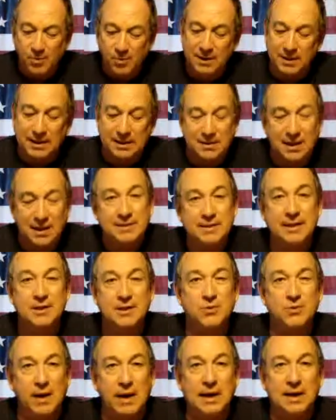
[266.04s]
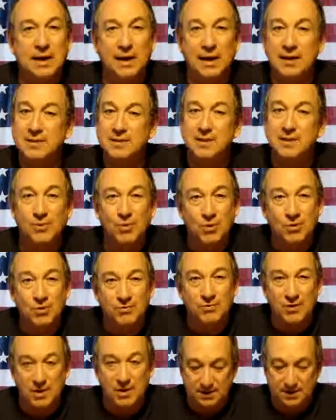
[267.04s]
while neglecting to analyze their own
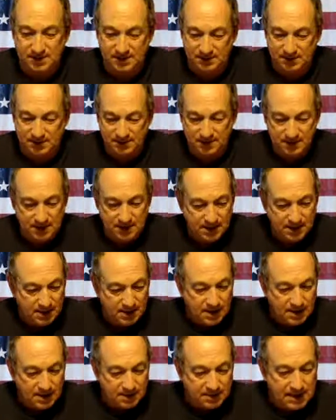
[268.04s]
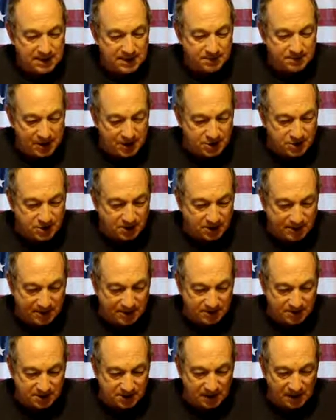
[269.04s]
faults. Not to mention the
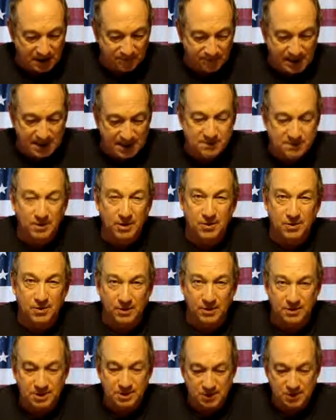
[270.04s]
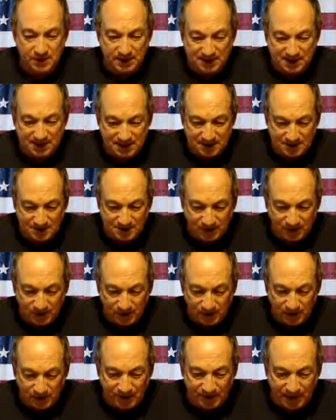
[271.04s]
mental state of mass murderers who insist that
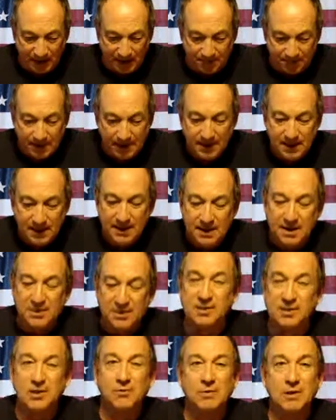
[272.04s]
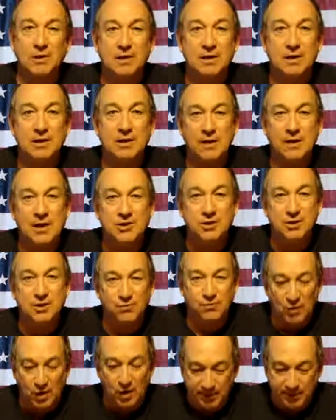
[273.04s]
fear of them is an
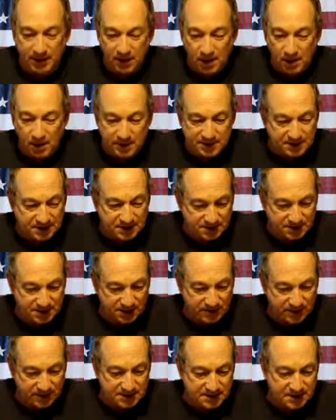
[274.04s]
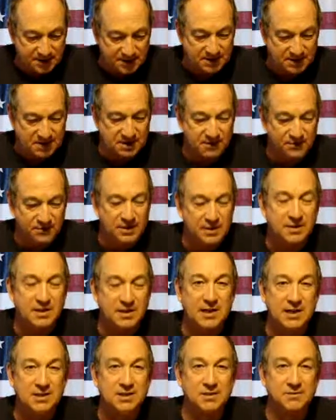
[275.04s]
irrational phobia almost as serious as the severe
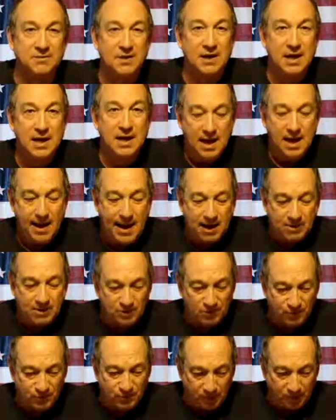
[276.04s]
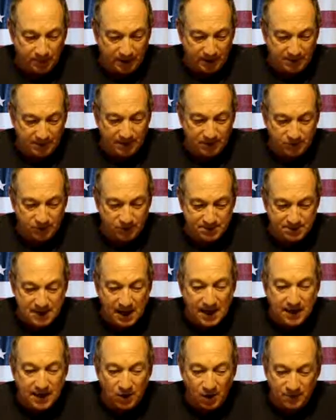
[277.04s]
case of acrophobia that gripped
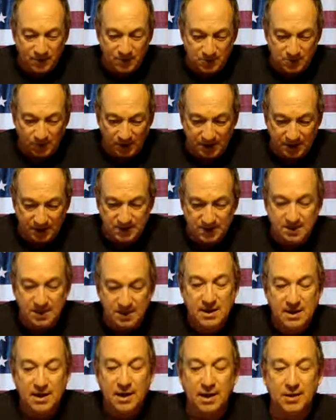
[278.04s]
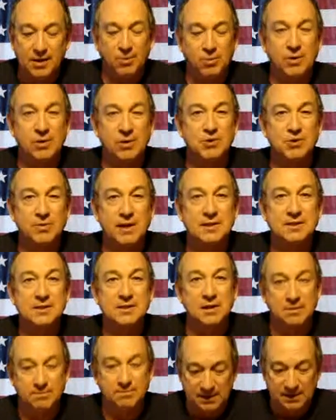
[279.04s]
dying office workers in the World Trade
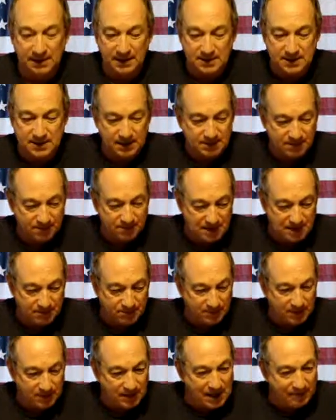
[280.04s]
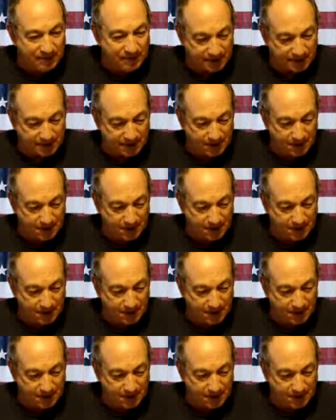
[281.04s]
Center buildings on September 11.